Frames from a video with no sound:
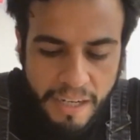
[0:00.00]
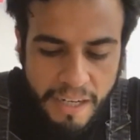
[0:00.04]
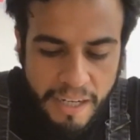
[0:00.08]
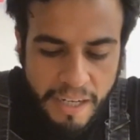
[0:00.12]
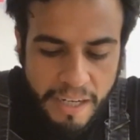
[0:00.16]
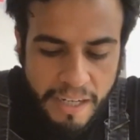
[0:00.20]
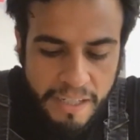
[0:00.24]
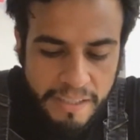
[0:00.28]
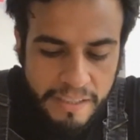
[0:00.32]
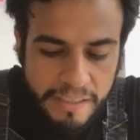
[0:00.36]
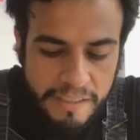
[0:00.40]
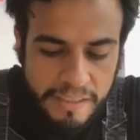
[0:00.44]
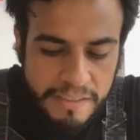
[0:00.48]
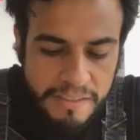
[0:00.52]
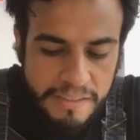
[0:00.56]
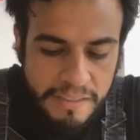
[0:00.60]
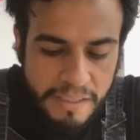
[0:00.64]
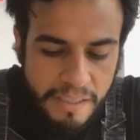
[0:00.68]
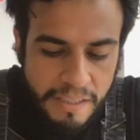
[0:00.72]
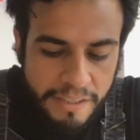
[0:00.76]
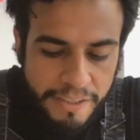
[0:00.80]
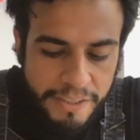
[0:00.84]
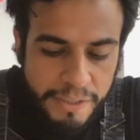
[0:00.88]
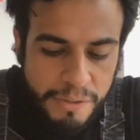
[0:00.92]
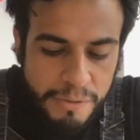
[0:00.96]

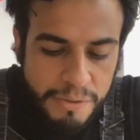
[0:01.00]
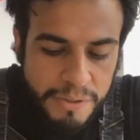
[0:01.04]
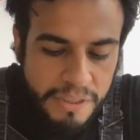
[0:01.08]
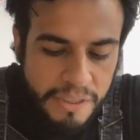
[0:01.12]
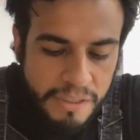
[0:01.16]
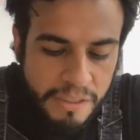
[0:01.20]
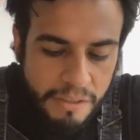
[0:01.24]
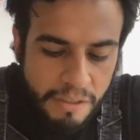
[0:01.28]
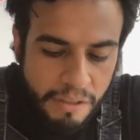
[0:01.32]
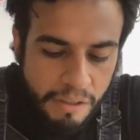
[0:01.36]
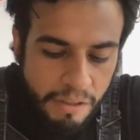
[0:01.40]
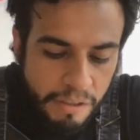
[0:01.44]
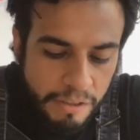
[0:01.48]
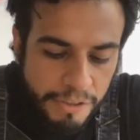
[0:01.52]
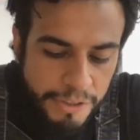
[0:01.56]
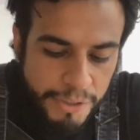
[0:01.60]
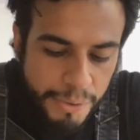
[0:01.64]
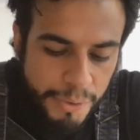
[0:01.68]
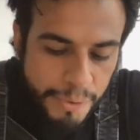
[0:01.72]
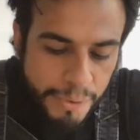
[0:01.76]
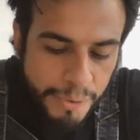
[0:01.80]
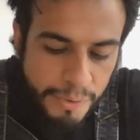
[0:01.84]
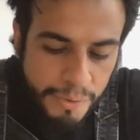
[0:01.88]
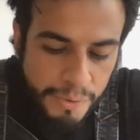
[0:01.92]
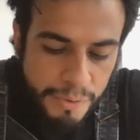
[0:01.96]
are using all
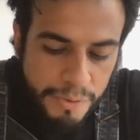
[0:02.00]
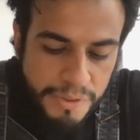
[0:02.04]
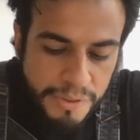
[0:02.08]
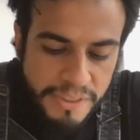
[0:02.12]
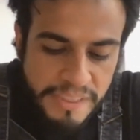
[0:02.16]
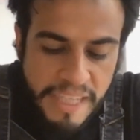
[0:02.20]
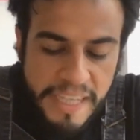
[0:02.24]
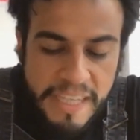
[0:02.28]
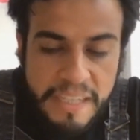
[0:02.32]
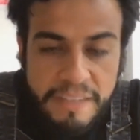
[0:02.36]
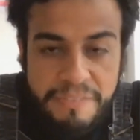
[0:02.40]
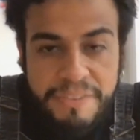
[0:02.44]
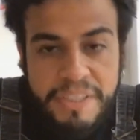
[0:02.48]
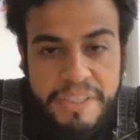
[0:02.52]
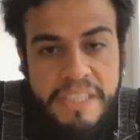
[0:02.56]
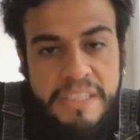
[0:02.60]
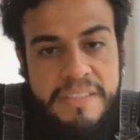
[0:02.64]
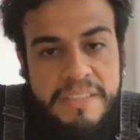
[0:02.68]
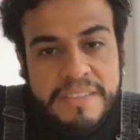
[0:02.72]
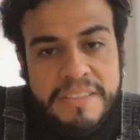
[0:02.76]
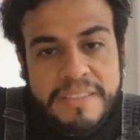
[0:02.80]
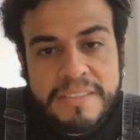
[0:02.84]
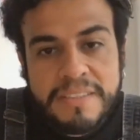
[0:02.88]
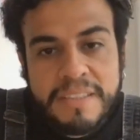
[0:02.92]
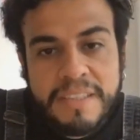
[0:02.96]
your
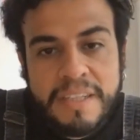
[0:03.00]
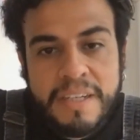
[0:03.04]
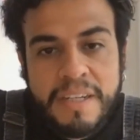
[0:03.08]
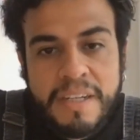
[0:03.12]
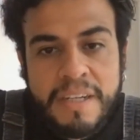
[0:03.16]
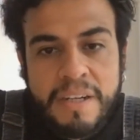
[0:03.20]
savings